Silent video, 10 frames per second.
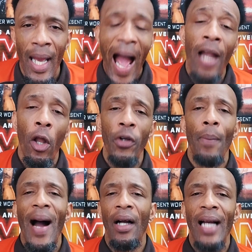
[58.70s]
I learned
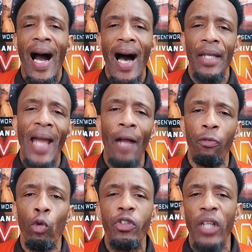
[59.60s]
about God not
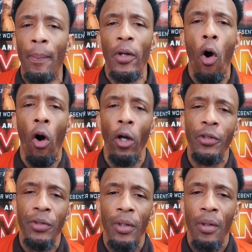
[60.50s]
through
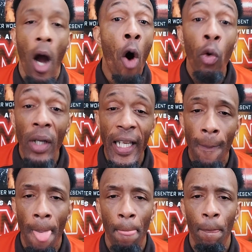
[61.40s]
seminars
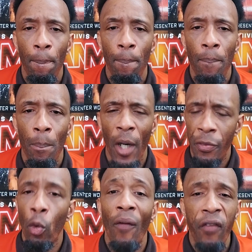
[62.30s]
only,
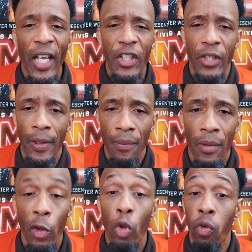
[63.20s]
but through affliction, through